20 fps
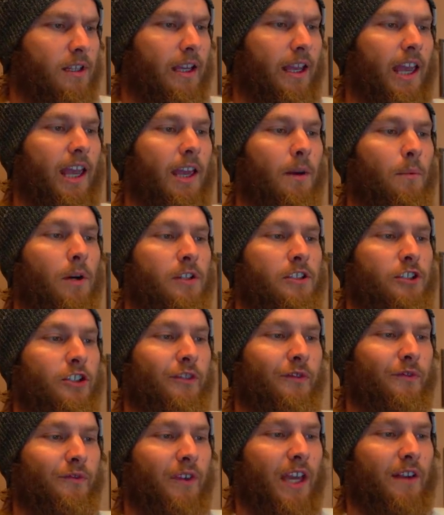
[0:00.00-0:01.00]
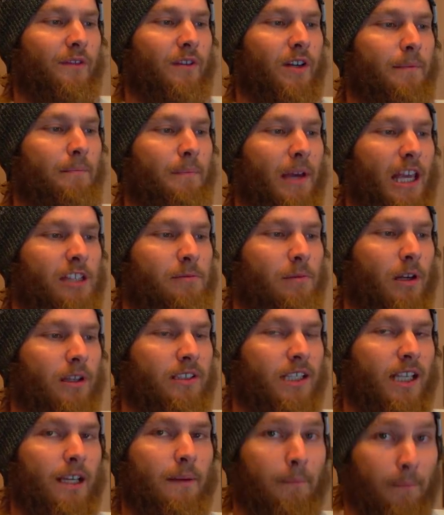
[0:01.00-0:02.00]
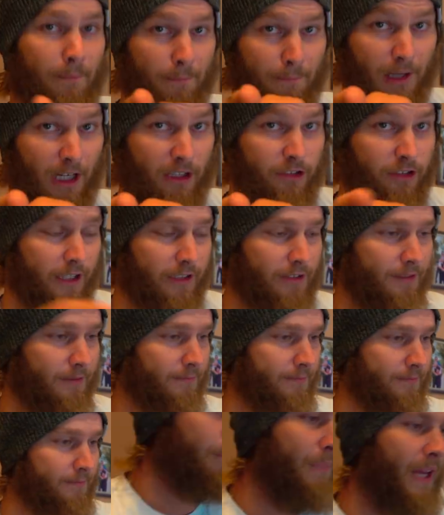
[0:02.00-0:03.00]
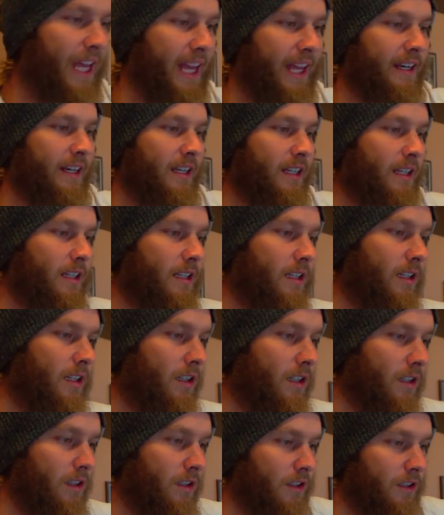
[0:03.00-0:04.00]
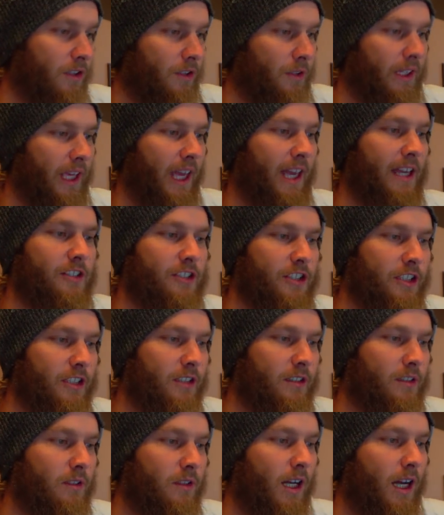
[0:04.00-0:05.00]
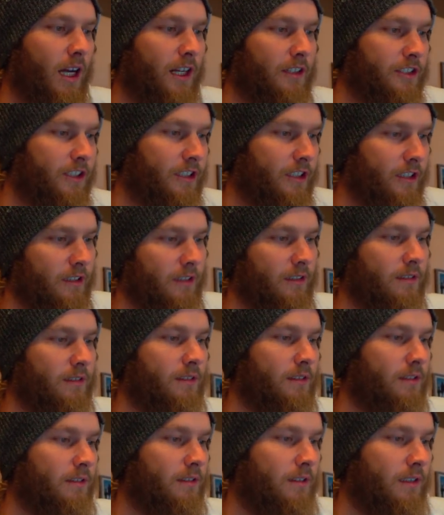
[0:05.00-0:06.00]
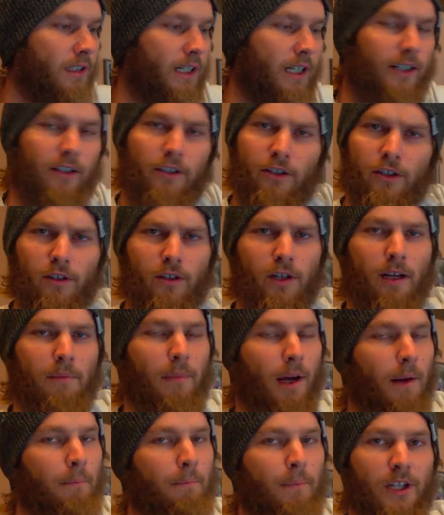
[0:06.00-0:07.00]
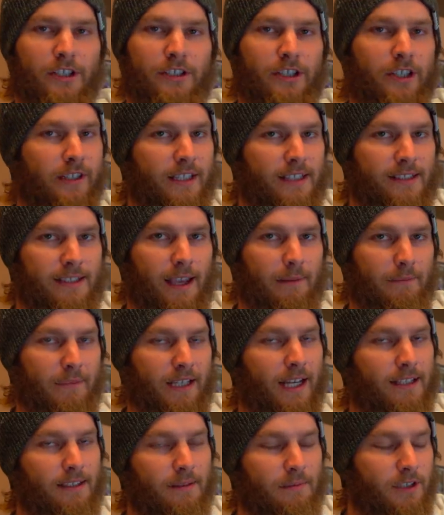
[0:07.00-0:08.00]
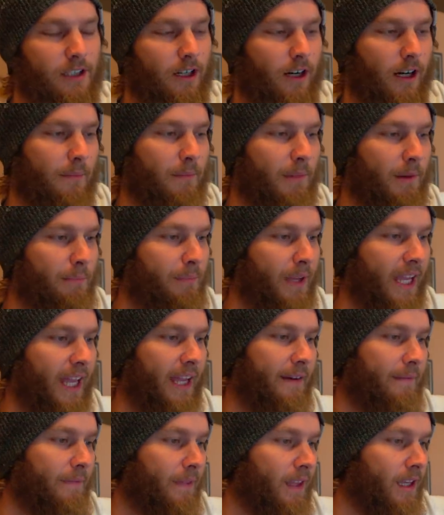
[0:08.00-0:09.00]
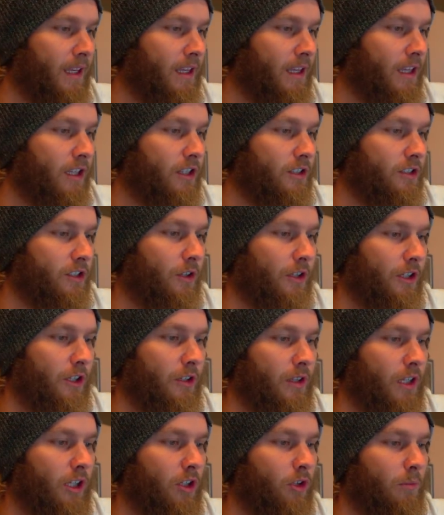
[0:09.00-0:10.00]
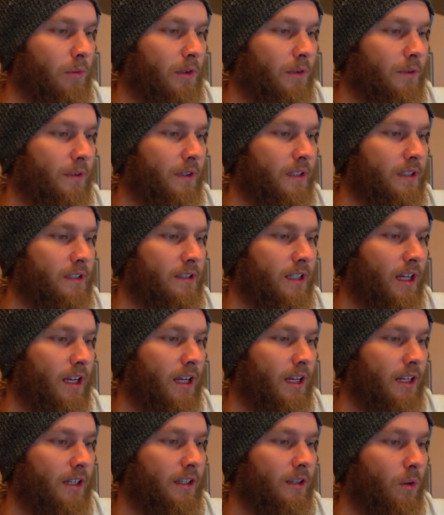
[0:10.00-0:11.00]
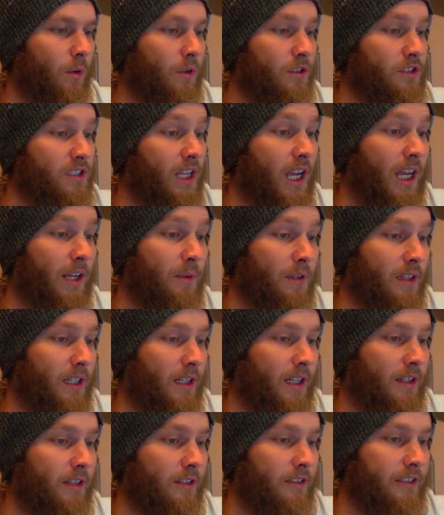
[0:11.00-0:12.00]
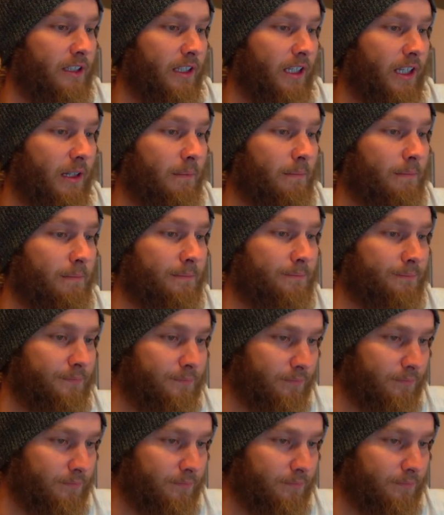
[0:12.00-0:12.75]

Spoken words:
Hey, what's your favorite baseball team? Padres. Ben Lukacher. I don't know. I'm butchering these names, guys. I'm sorry. But Ben. So, do you think you'll be re-signed or signed with another team?